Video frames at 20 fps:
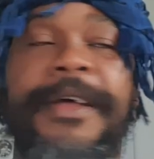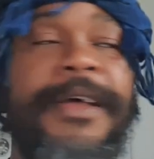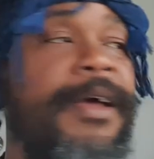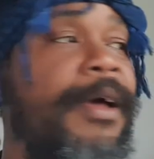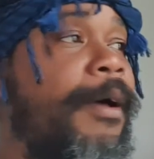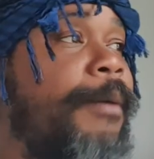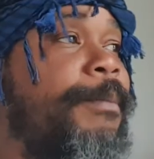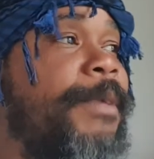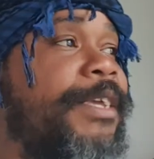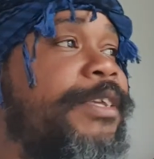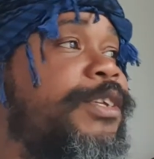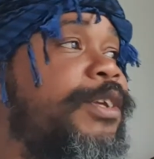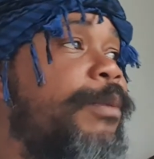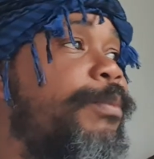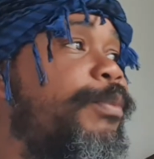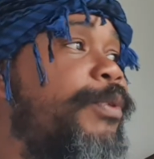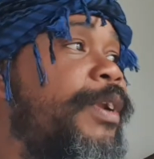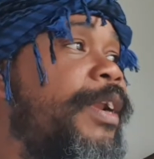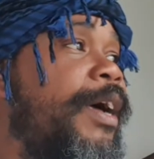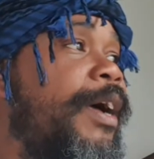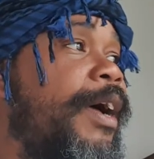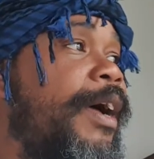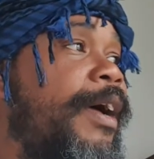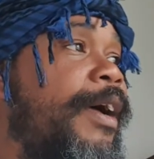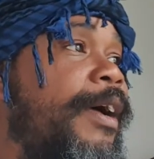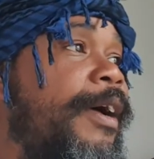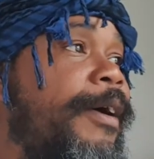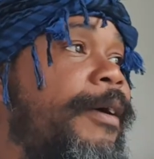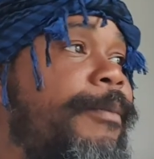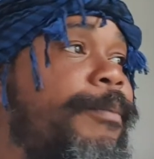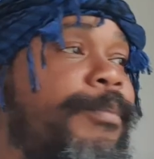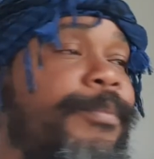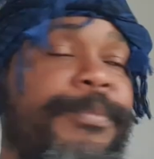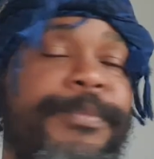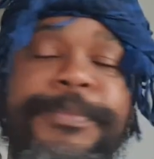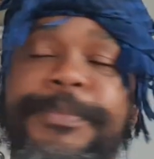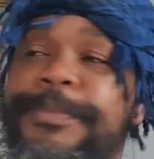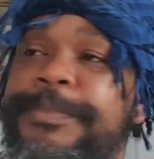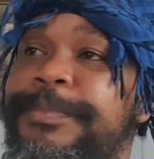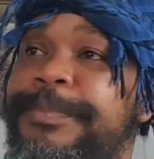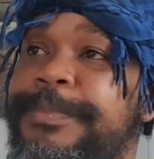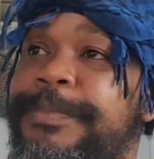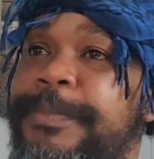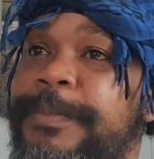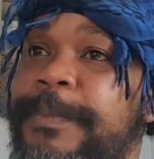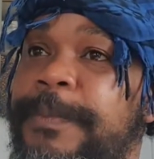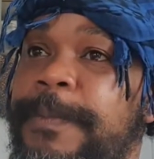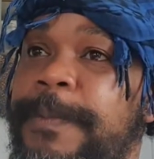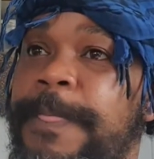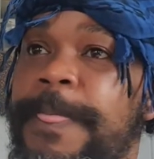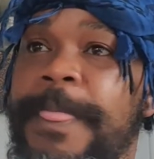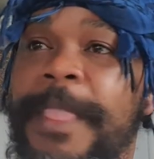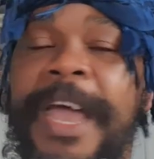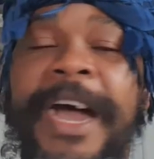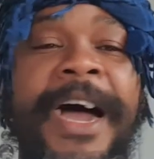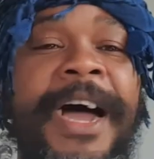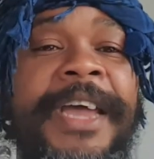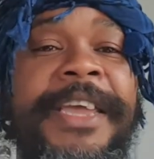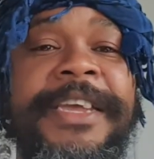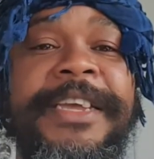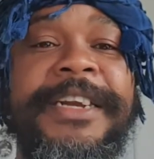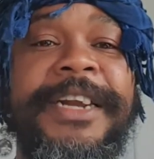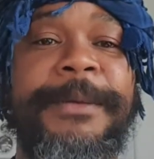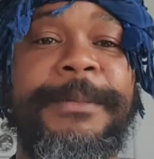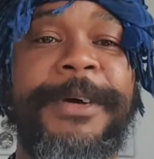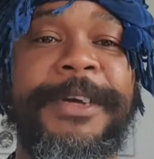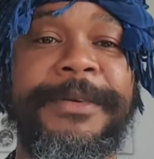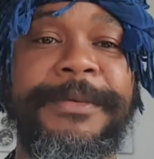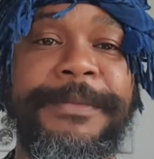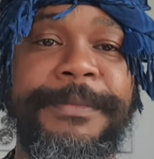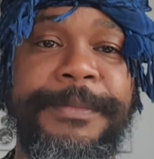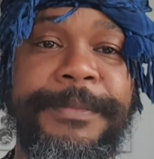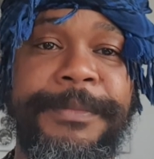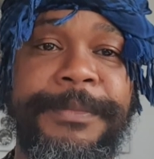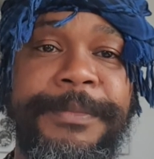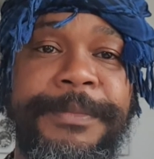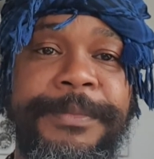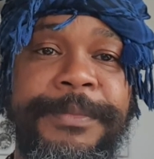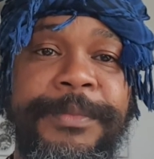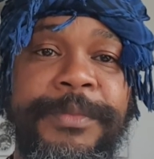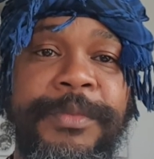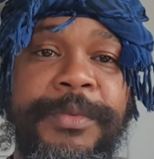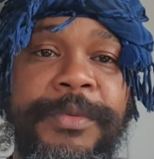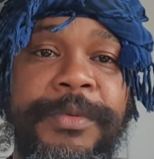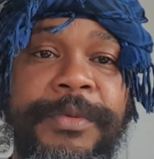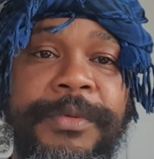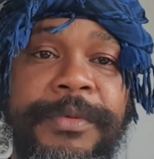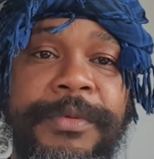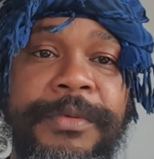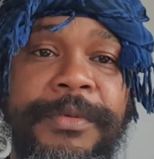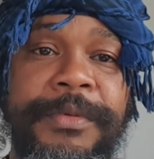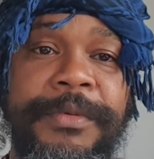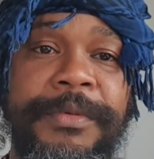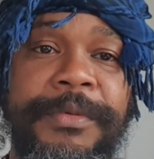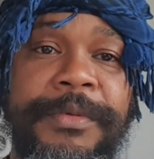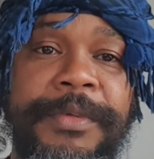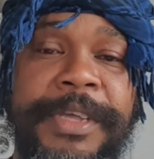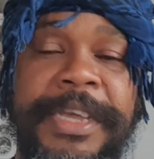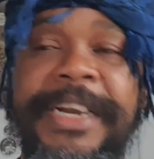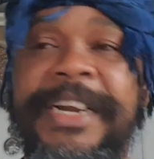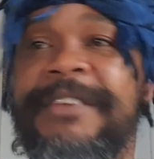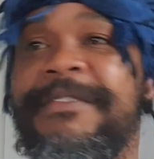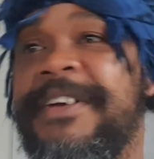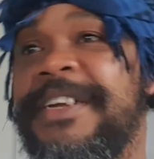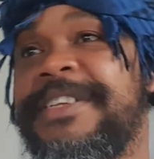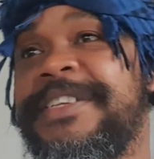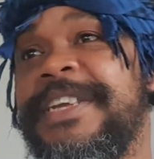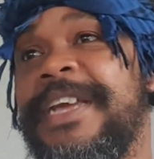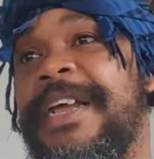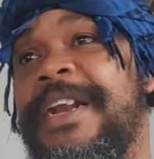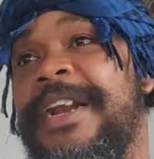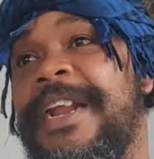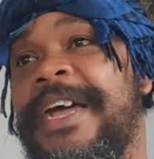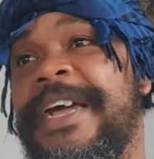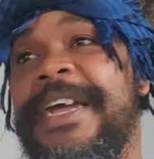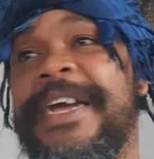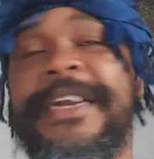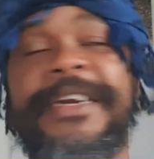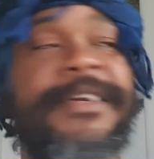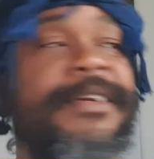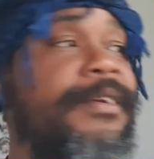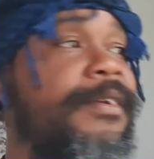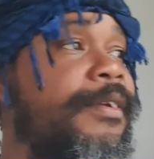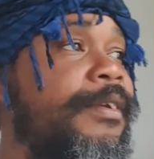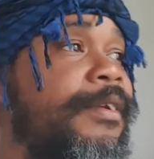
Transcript: and mix up with a, um, a hyena, man. You never see a lion